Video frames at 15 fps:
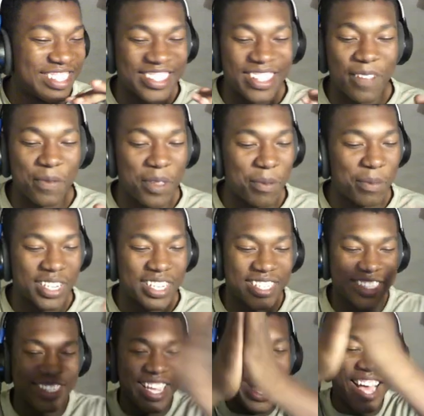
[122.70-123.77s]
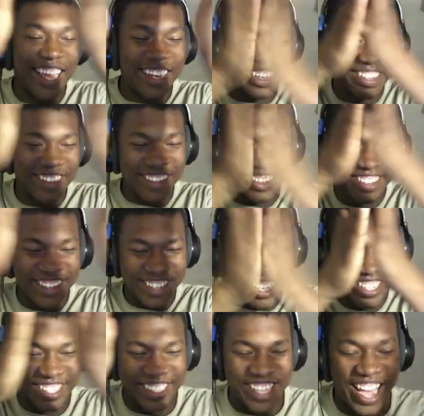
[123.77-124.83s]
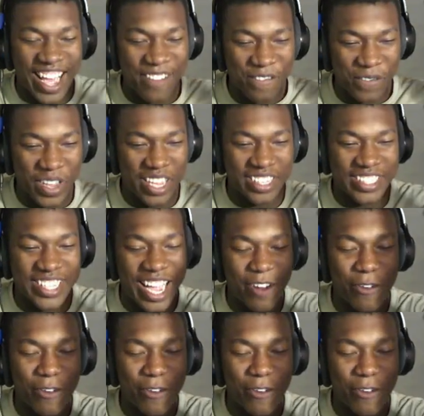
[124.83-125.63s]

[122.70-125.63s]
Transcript: into something, but it's not. It's not. It's